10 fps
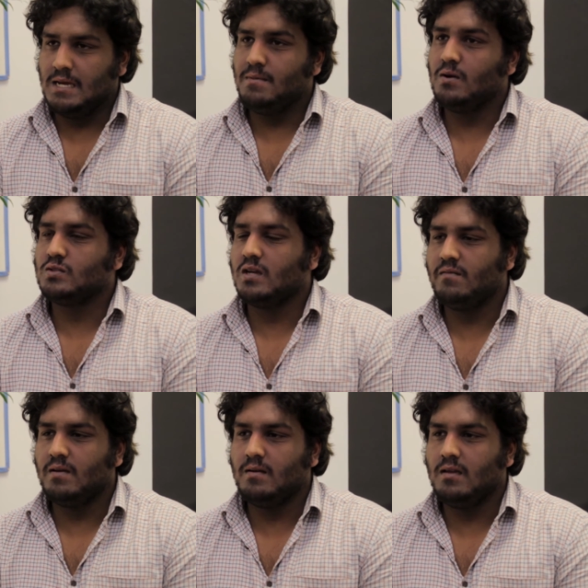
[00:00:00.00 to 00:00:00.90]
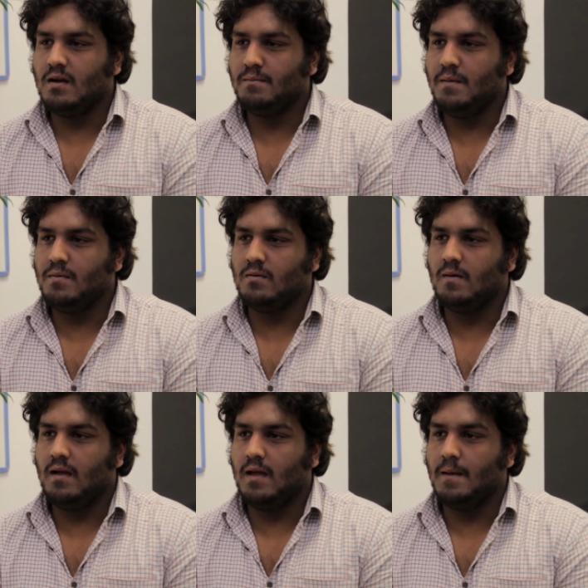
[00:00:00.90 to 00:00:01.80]
but also giving young people
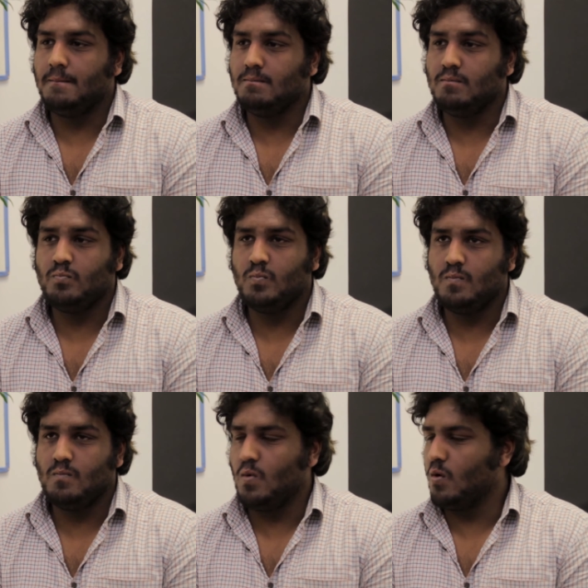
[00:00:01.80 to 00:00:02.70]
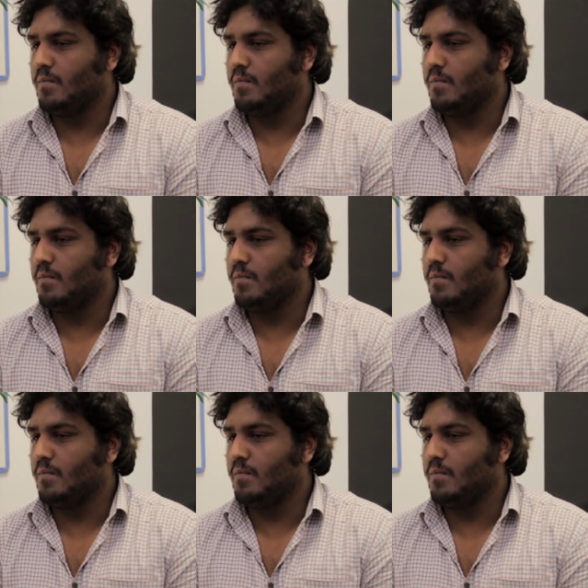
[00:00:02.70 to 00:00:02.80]
um, more